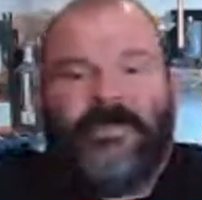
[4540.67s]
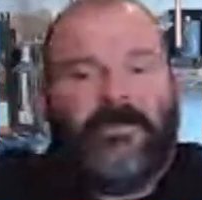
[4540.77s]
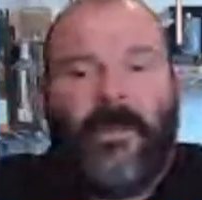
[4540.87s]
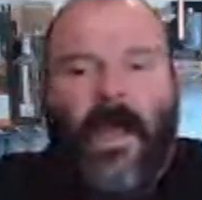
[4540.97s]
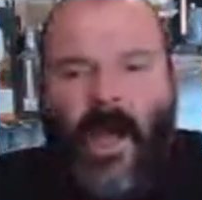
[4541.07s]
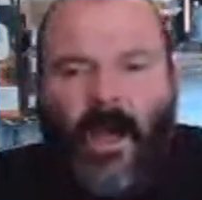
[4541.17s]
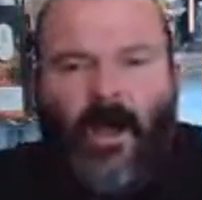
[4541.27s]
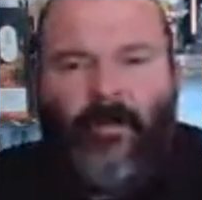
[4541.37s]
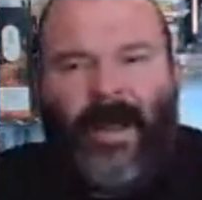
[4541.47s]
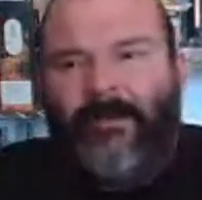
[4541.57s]
just,
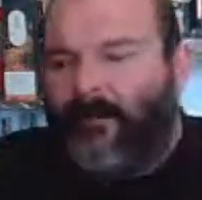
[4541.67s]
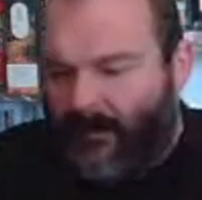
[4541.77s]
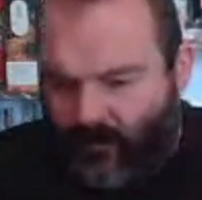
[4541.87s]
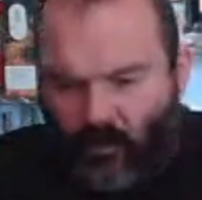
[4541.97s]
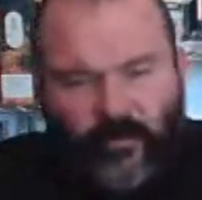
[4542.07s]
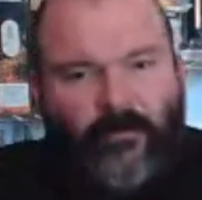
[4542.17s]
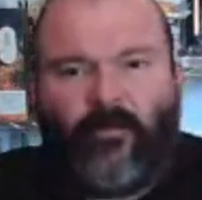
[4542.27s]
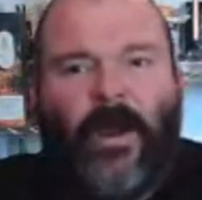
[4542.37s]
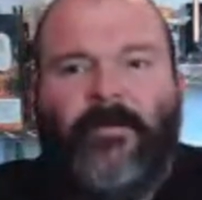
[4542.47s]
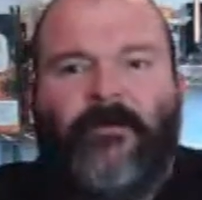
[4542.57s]
I poured them
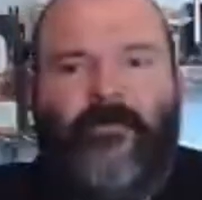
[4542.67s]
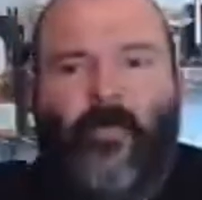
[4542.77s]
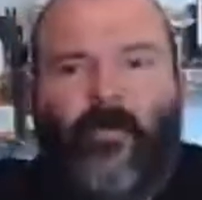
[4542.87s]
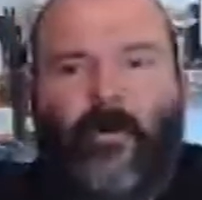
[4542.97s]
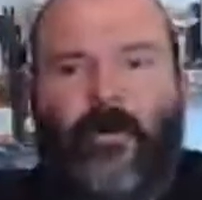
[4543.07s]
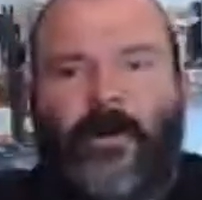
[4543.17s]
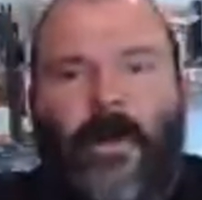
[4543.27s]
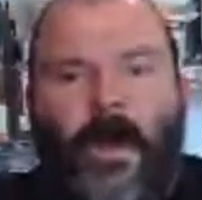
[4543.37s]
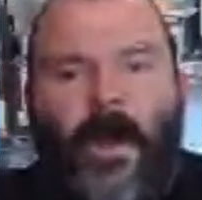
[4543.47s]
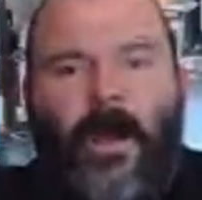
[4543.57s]
right
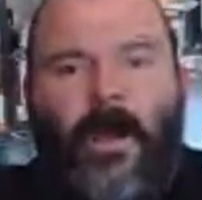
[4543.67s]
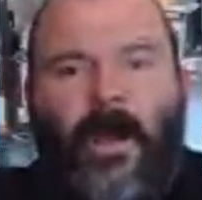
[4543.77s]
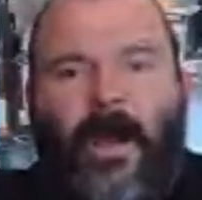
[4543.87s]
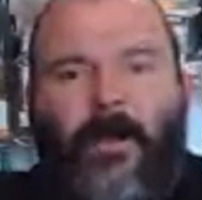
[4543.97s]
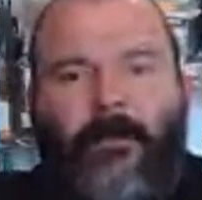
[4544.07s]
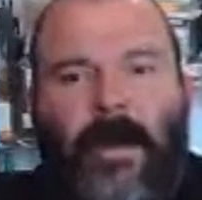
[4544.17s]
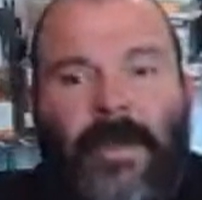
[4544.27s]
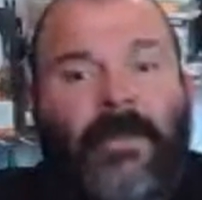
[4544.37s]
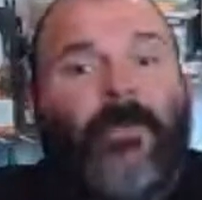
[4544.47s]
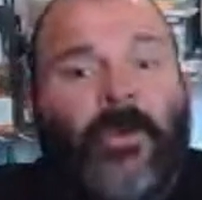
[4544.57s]
before
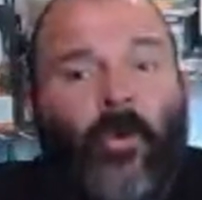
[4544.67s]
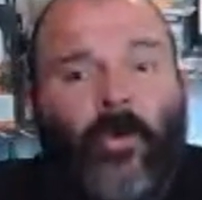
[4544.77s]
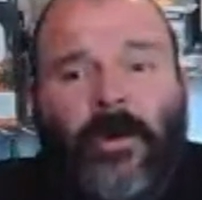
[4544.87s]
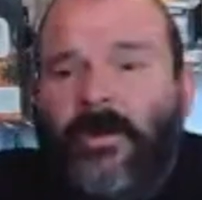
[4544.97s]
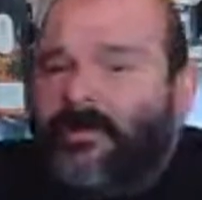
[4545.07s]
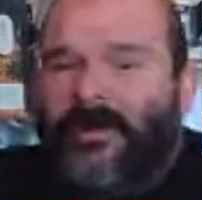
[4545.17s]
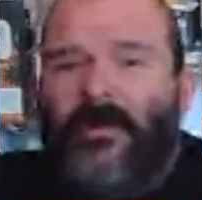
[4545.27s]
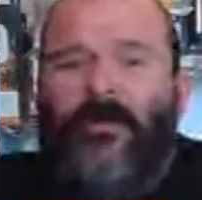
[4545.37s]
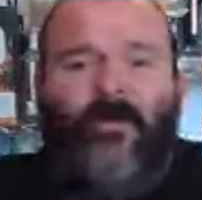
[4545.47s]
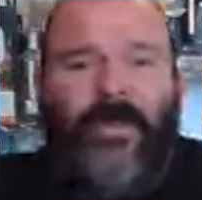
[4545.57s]
I hit
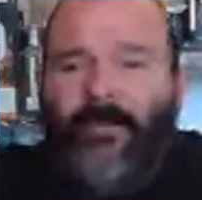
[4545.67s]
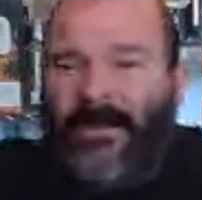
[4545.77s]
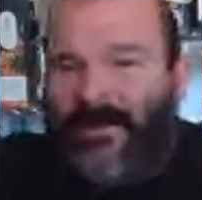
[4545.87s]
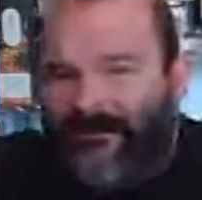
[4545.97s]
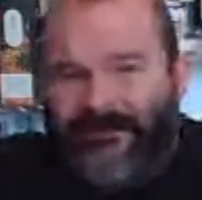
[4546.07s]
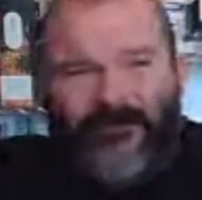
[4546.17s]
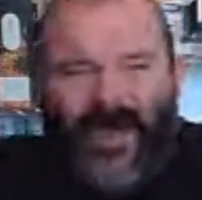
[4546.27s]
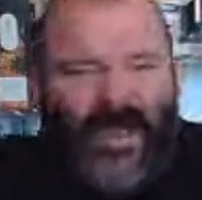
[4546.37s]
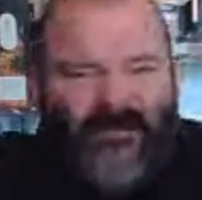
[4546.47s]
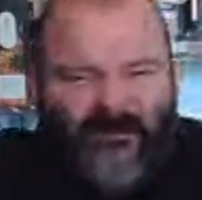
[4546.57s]
record. So they've
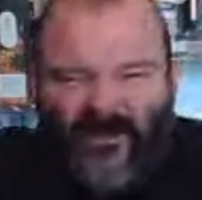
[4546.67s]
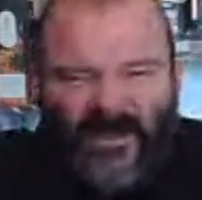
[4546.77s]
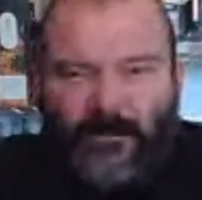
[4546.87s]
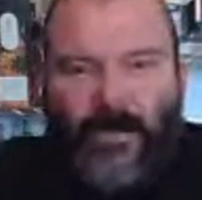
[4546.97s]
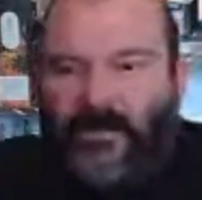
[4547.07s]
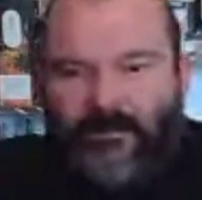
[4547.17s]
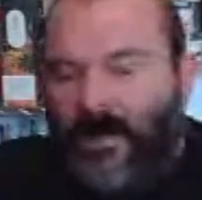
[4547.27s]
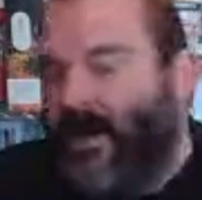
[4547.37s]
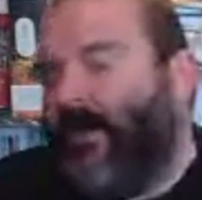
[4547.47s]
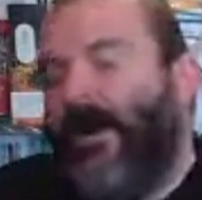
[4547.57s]
been 5 to 6
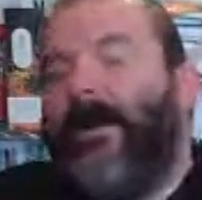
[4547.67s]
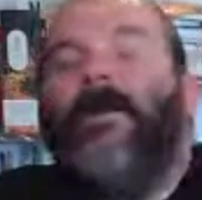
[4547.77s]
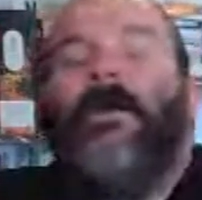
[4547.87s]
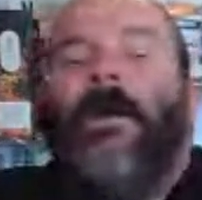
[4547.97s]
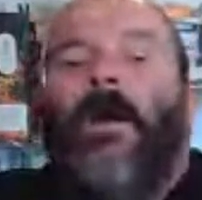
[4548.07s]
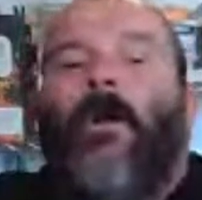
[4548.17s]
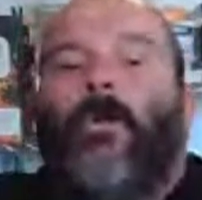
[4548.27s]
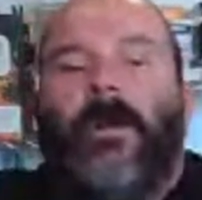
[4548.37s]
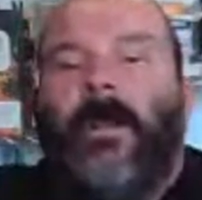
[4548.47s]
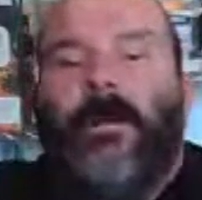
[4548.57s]
minutes. Anyway,
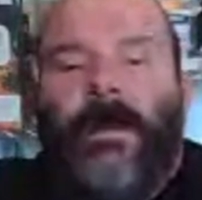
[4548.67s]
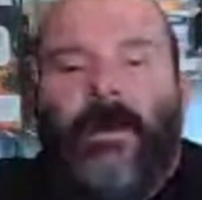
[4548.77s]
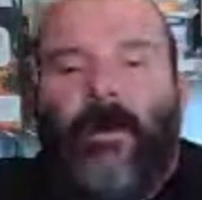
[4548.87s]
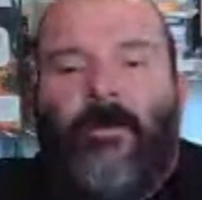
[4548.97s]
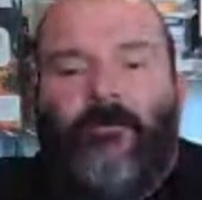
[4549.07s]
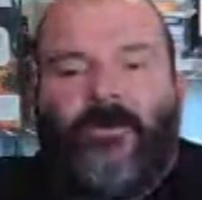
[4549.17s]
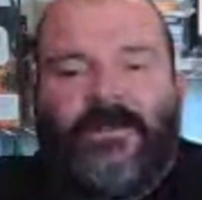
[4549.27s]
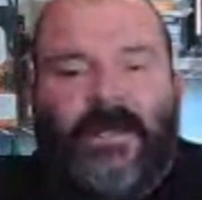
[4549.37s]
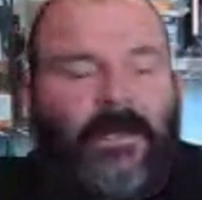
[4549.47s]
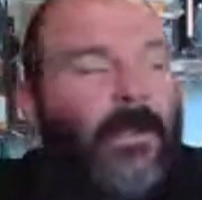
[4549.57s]
we're going to let them air out
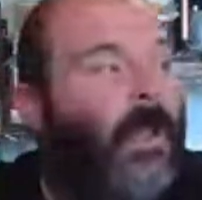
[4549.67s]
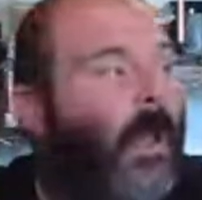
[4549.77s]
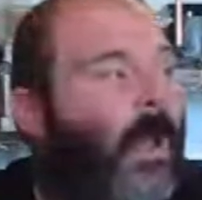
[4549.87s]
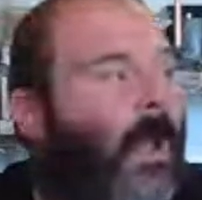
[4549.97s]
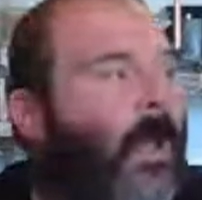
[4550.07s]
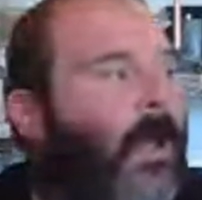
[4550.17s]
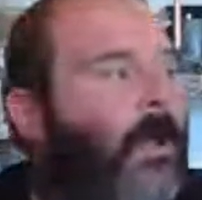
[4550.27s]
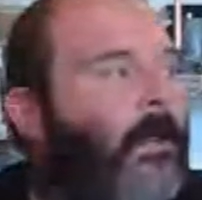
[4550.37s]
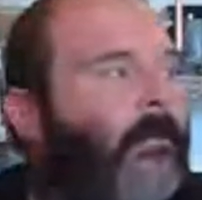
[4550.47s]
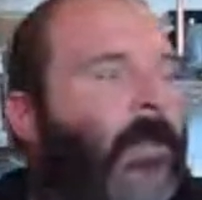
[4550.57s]
for a second.
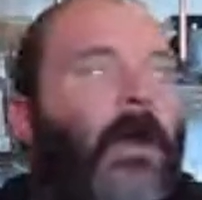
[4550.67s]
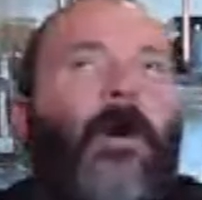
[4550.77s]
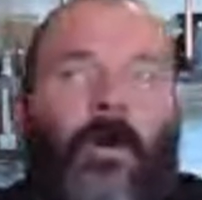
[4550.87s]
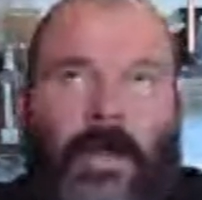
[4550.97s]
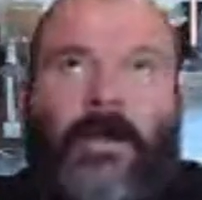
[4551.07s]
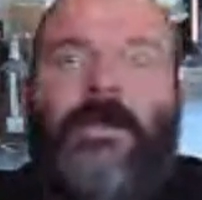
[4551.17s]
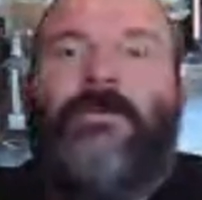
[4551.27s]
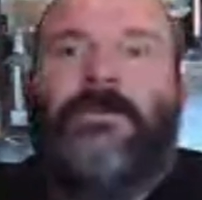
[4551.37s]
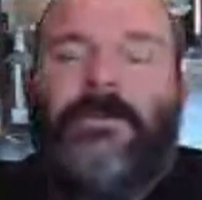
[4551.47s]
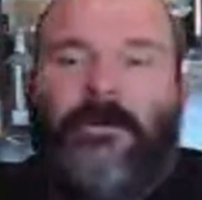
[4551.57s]
Okay,
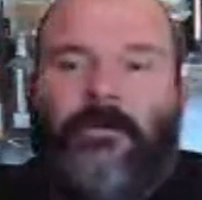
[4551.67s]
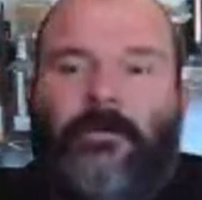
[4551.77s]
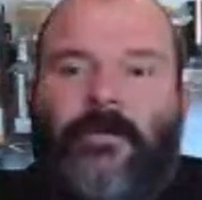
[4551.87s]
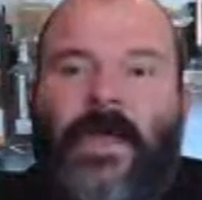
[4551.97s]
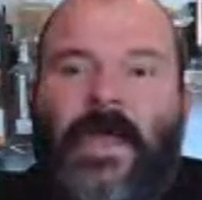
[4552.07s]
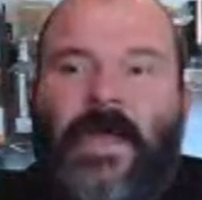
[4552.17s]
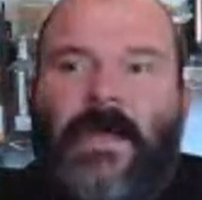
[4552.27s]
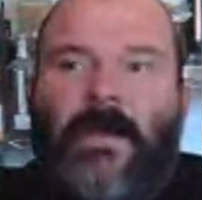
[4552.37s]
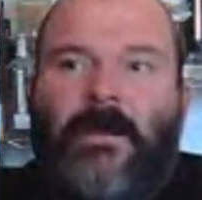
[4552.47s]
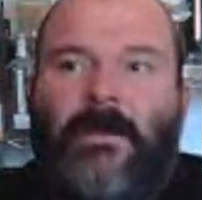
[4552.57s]
here's the deal.
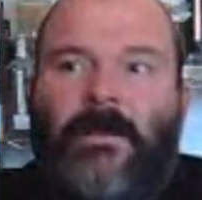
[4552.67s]
They're,